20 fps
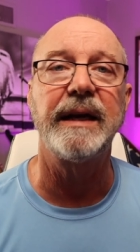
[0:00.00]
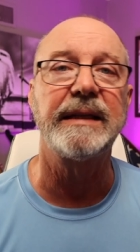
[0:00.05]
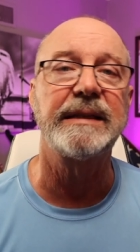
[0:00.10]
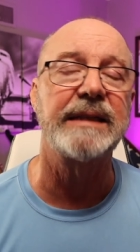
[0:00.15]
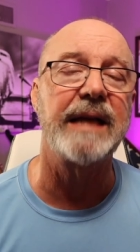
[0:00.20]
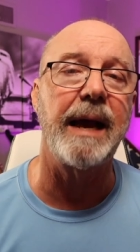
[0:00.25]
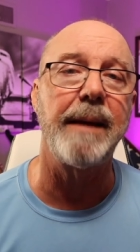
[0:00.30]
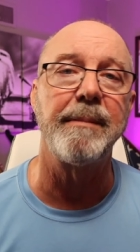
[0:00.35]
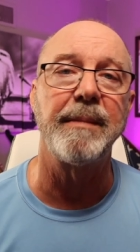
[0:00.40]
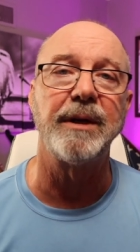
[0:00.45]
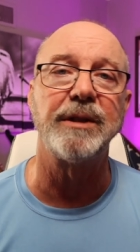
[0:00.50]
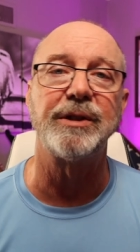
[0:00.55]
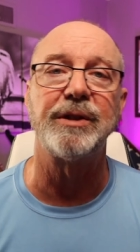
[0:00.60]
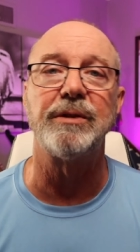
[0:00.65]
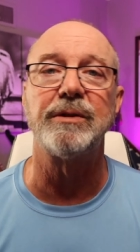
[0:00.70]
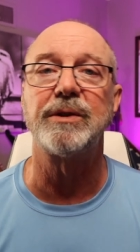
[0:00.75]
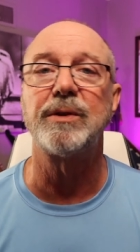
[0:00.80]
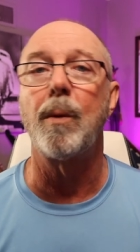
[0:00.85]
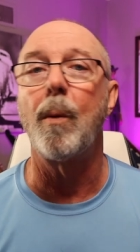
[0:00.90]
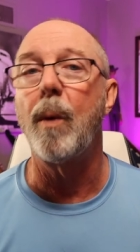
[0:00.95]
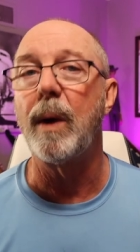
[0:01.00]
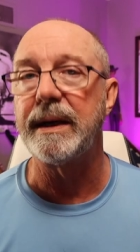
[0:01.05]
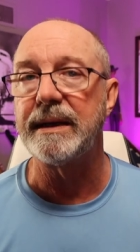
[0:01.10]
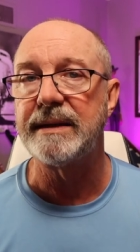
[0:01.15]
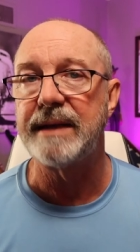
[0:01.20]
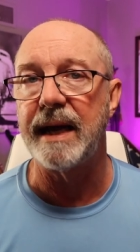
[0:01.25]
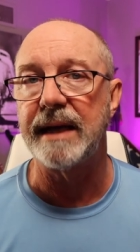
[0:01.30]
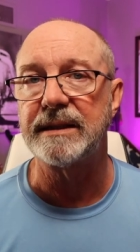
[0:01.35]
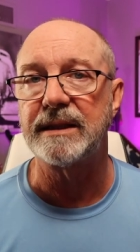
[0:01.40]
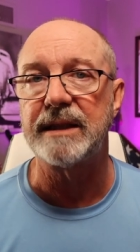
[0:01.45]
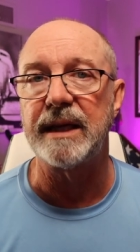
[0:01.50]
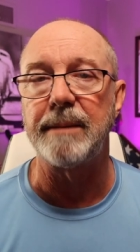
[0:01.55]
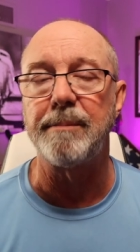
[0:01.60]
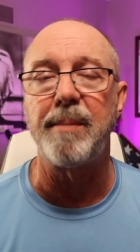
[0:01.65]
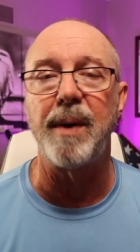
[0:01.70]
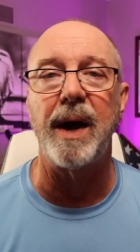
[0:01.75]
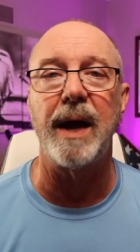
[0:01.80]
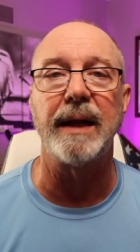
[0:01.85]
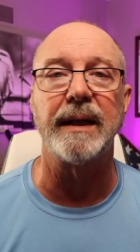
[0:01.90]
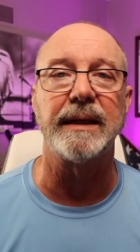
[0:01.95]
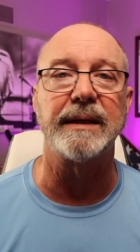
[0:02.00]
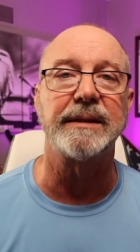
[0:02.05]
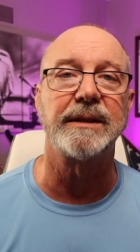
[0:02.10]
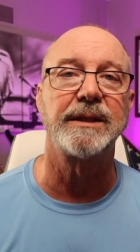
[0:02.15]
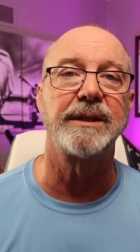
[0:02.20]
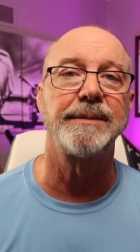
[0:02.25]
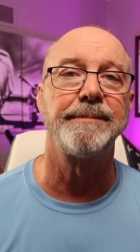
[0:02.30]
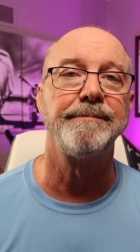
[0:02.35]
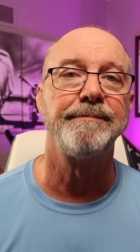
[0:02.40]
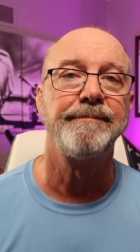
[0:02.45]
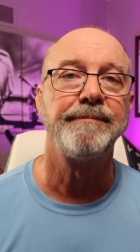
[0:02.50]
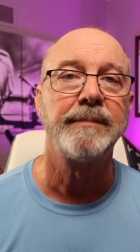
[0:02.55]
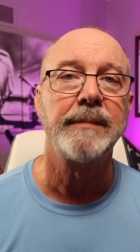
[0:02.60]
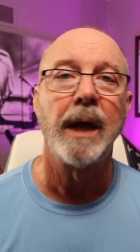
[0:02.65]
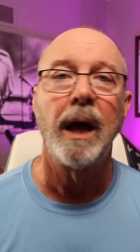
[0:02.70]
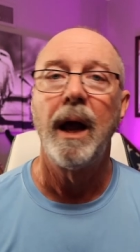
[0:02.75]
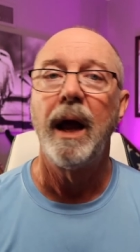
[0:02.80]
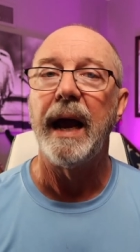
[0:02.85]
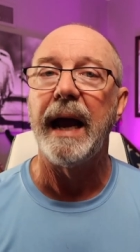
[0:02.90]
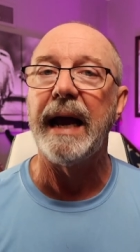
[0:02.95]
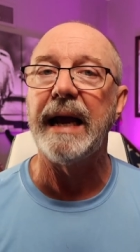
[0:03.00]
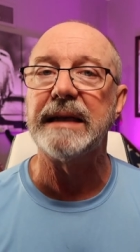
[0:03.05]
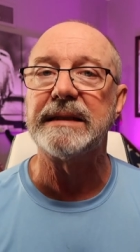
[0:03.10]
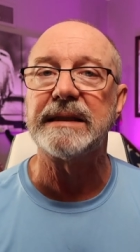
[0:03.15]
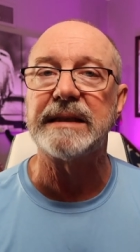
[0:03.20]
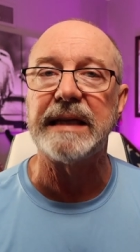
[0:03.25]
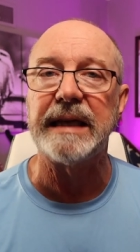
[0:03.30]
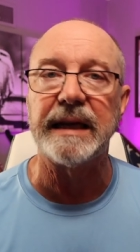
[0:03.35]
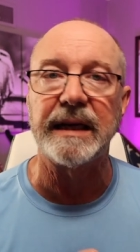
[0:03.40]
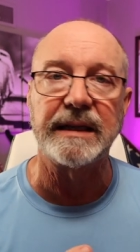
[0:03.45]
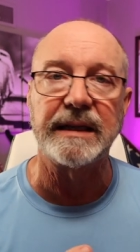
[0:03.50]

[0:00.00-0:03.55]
examiners use when testing pilots. It's the